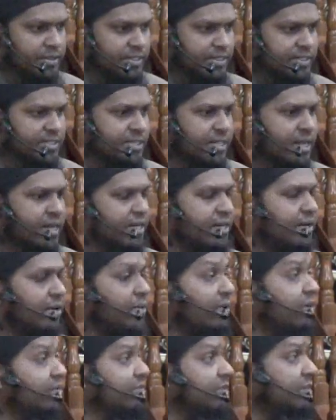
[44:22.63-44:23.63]
This ayat,
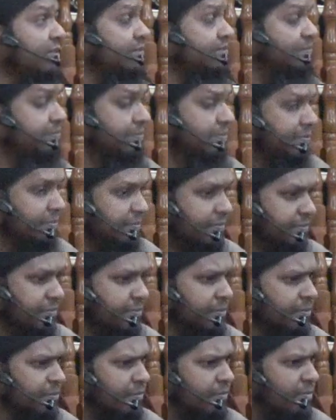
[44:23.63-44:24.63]
however,
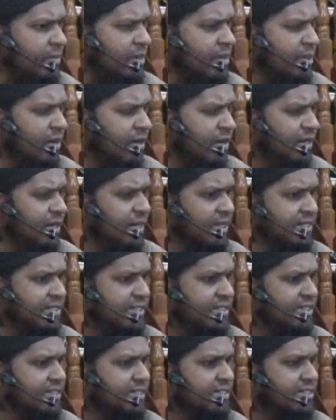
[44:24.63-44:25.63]
Allah
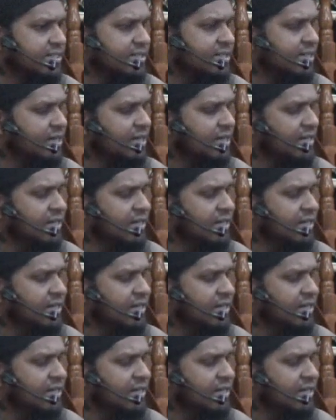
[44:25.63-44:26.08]
says